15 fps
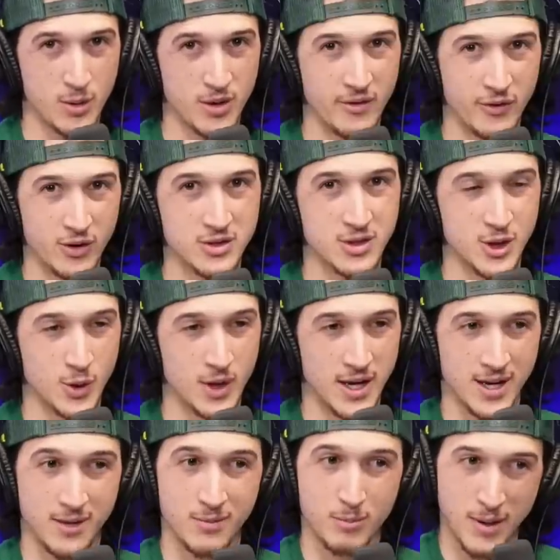We were the first to do
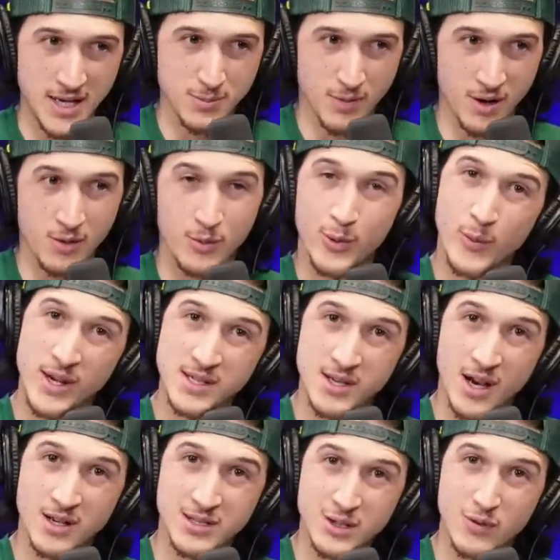it in baseball with the yeah,
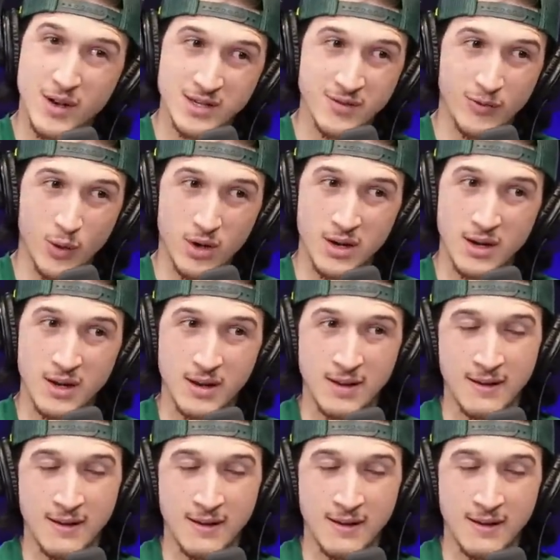Red Sox in 2004. Let's